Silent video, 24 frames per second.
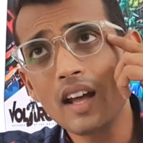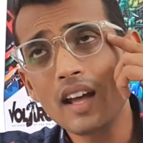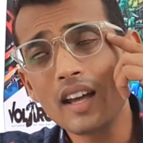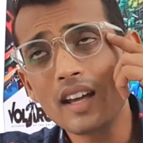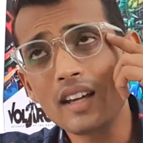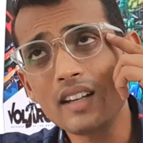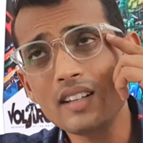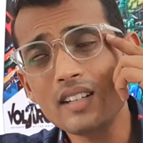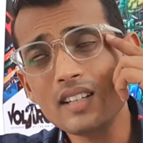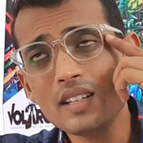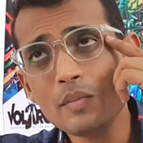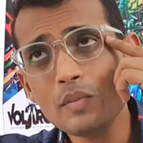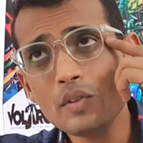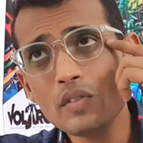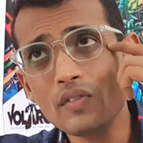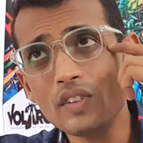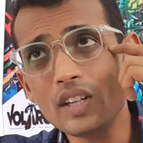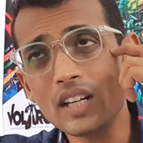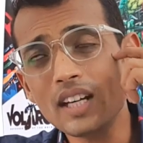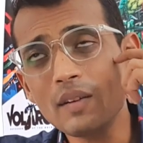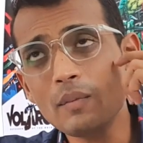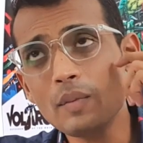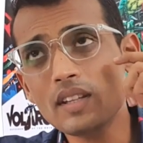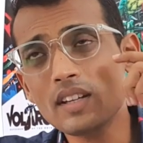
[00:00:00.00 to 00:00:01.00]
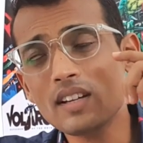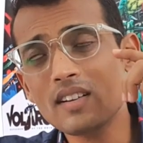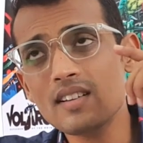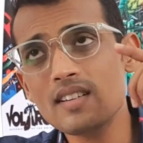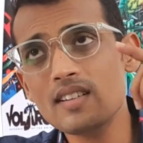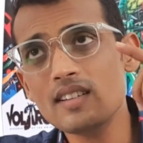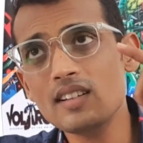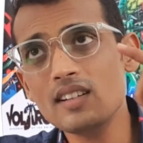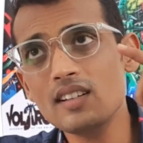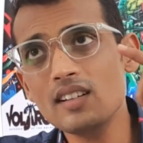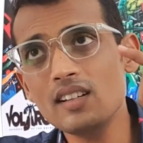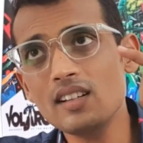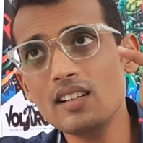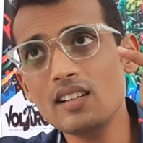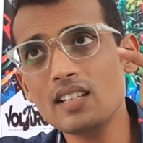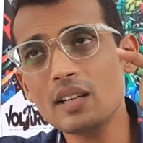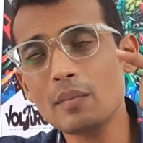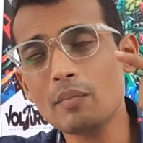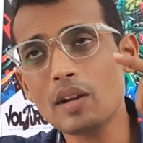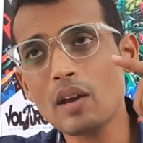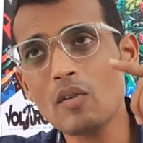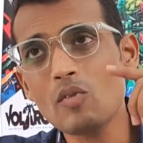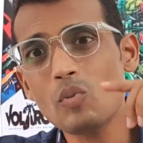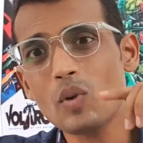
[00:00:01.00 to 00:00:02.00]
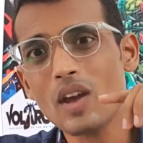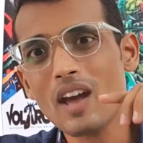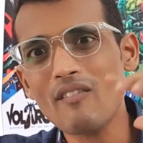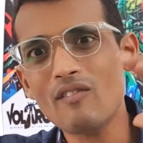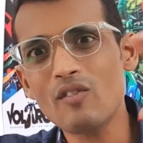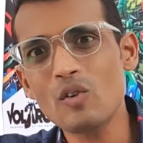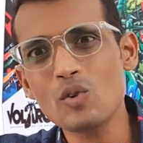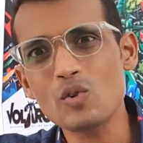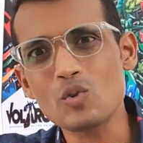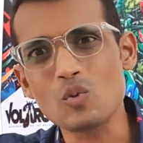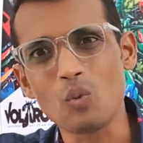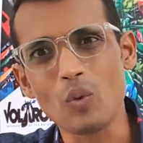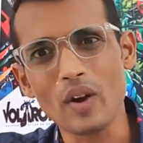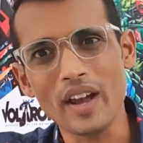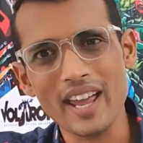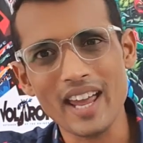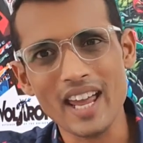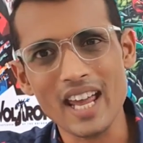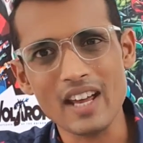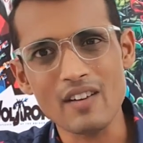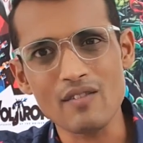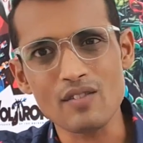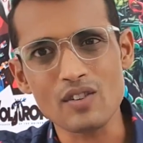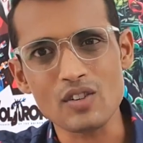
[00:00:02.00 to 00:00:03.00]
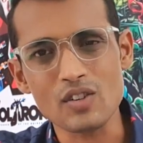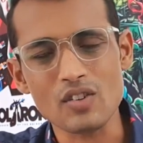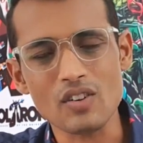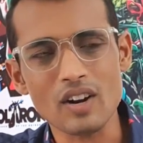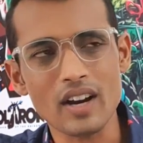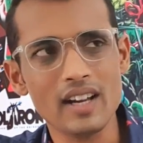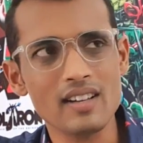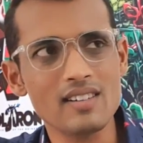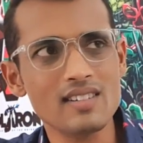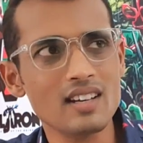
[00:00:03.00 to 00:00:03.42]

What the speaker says: in terms of dealing with uncertainty, sometimes we have those waves, right?